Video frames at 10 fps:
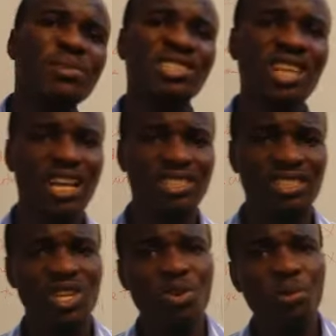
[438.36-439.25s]
being charged
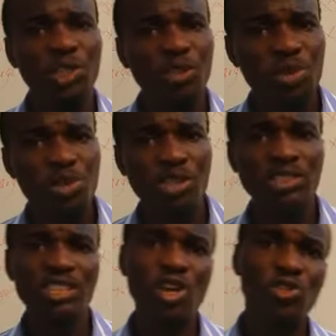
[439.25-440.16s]
within a period,
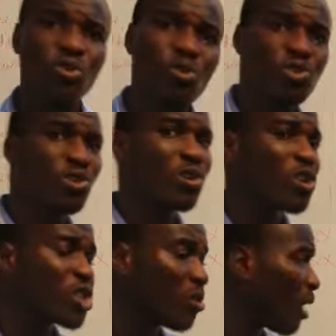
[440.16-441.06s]
it also goes to the
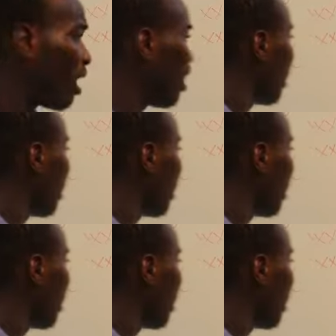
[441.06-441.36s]
customer,